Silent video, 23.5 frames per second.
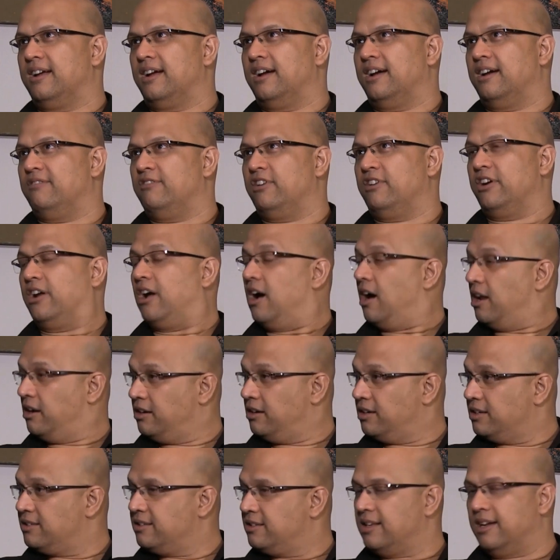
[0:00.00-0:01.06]
very
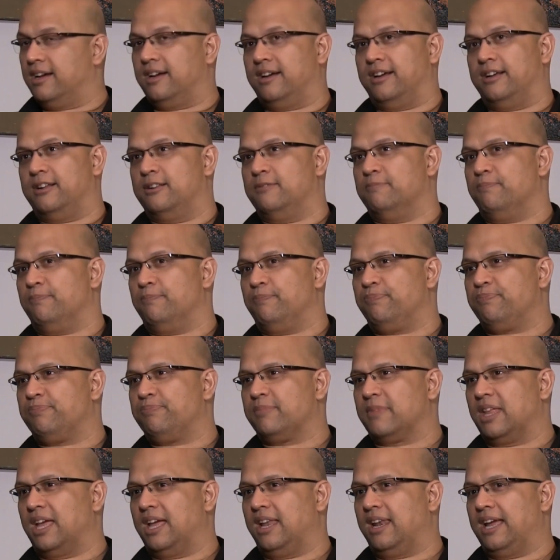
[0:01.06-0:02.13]
honored,
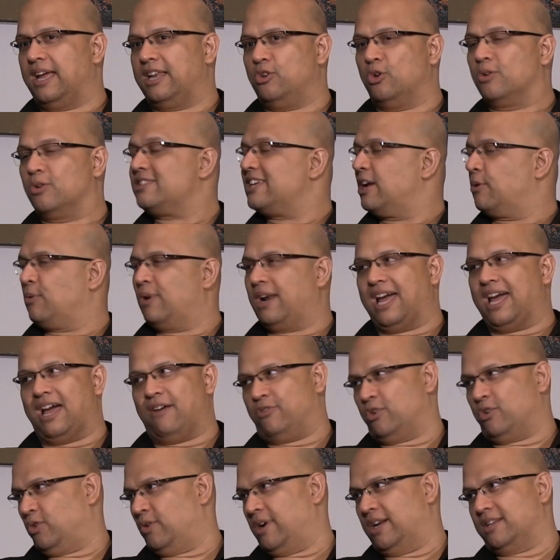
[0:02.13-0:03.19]
and I don't take what I have
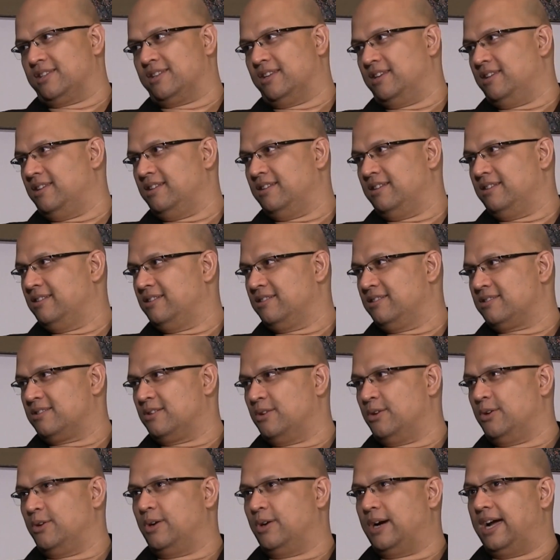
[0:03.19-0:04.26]
for granted.
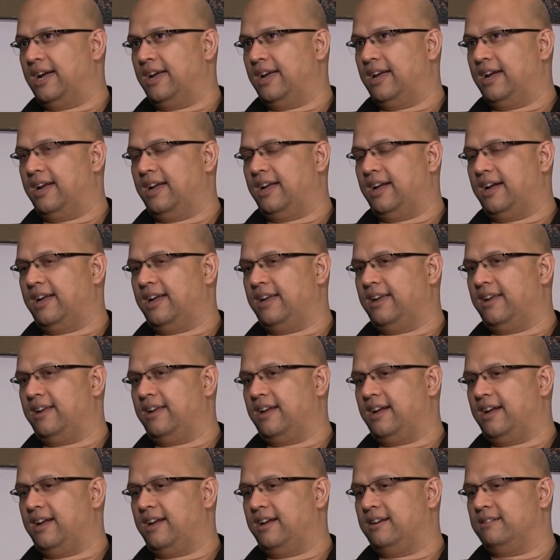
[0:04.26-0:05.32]
So
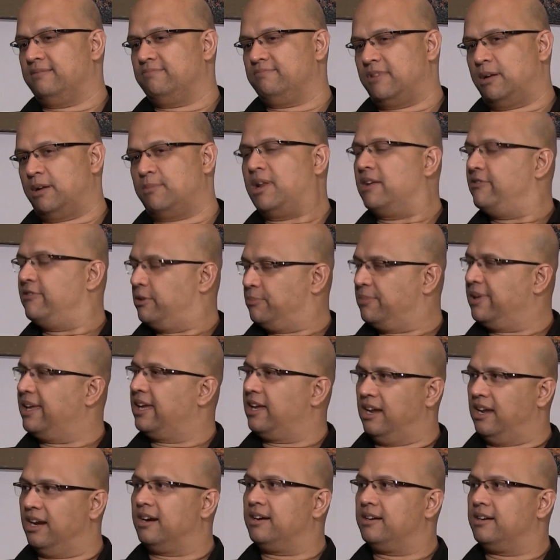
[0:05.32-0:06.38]
I'm loving
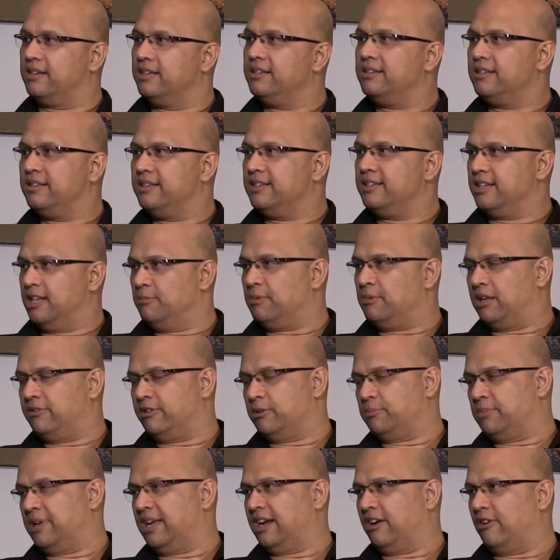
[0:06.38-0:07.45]
being here. I'm
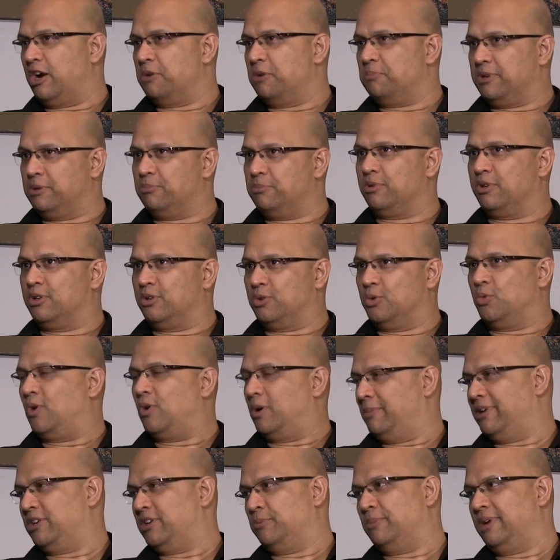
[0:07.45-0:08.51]
loving being around people who
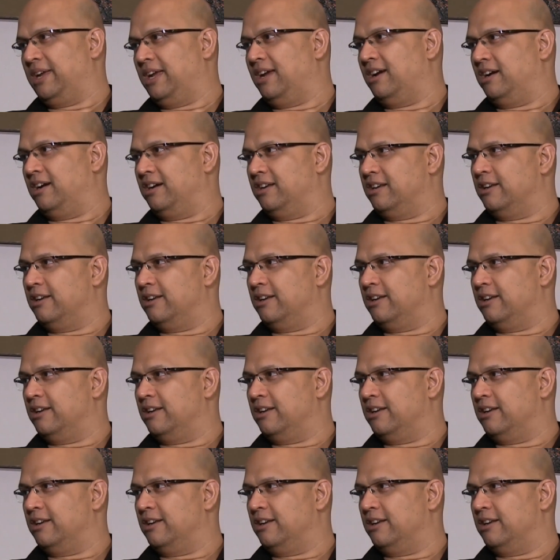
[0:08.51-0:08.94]
want me to be here,